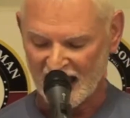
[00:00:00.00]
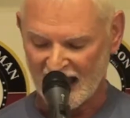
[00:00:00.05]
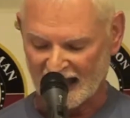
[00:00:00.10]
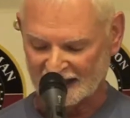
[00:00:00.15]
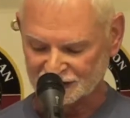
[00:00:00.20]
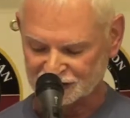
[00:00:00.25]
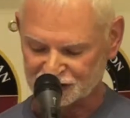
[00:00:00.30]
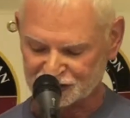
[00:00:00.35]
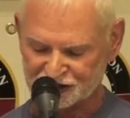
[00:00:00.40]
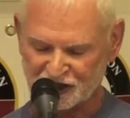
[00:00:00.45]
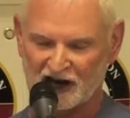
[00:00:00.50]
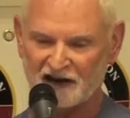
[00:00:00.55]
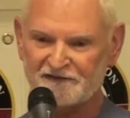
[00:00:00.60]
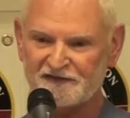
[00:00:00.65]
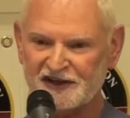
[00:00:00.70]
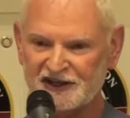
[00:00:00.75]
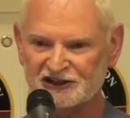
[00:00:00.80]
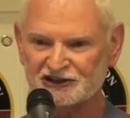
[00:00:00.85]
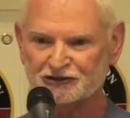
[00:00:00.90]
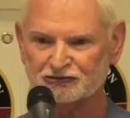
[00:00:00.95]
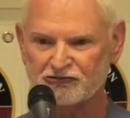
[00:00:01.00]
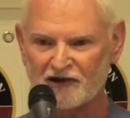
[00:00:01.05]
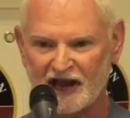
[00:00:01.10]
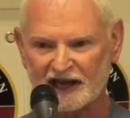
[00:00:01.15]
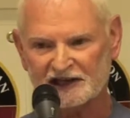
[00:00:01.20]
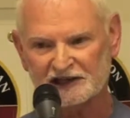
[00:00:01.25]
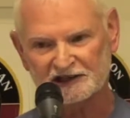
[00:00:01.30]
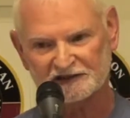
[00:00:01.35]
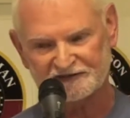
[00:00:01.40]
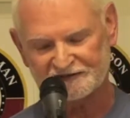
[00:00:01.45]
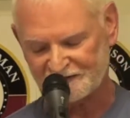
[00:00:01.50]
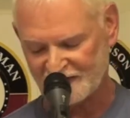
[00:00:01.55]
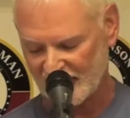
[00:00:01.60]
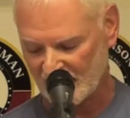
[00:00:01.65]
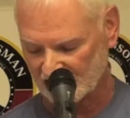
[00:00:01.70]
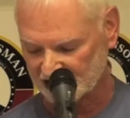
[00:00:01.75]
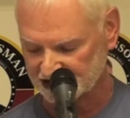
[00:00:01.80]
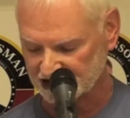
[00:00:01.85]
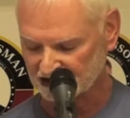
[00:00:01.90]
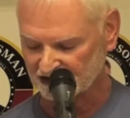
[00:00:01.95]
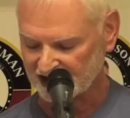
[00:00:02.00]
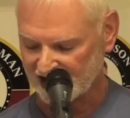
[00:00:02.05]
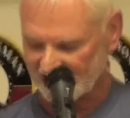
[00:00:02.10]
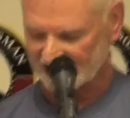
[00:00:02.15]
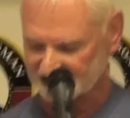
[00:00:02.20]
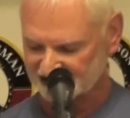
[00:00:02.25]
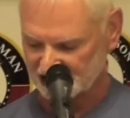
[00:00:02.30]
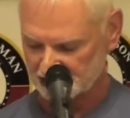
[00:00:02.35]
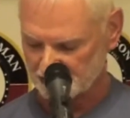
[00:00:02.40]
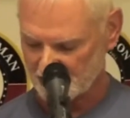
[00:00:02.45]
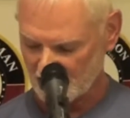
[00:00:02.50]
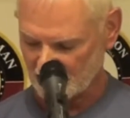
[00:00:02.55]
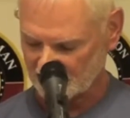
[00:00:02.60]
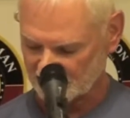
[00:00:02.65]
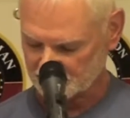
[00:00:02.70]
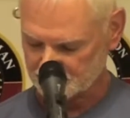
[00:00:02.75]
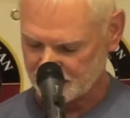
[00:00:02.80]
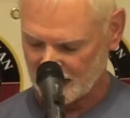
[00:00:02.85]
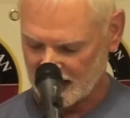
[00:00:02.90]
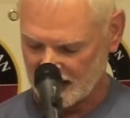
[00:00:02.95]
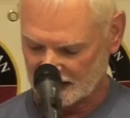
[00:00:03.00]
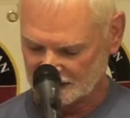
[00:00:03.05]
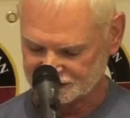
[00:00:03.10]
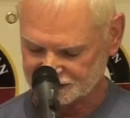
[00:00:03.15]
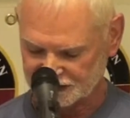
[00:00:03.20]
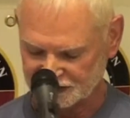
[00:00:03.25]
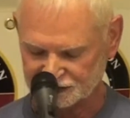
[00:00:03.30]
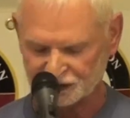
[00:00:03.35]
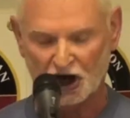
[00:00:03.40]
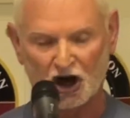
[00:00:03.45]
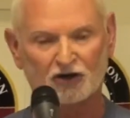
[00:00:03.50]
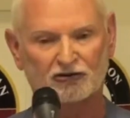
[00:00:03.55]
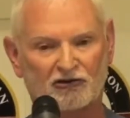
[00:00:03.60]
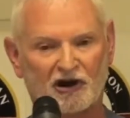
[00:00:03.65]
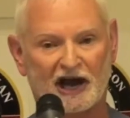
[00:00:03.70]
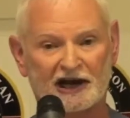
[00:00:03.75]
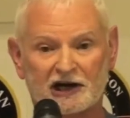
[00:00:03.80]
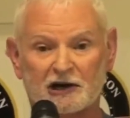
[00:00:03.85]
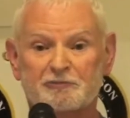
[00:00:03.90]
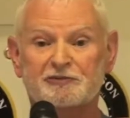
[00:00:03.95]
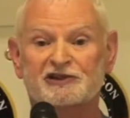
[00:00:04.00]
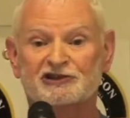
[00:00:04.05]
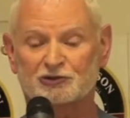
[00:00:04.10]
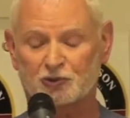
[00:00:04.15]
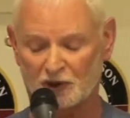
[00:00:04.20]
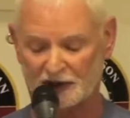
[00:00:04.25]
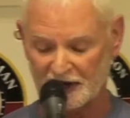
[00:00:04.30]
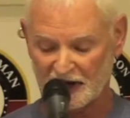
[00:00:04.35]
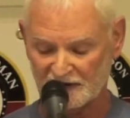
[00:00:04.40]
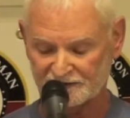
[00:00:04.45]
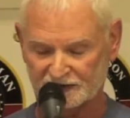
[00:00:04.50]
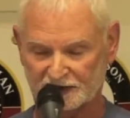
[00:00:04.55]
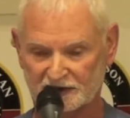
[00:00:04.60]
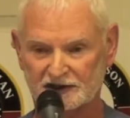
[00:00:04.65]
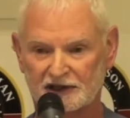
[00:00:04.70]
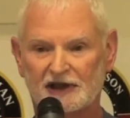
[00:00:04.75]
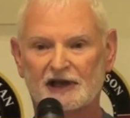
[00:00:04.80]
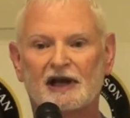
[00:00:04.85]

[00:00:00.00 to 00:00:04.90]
and shove his record of failure and anti-American policies right up his whatever.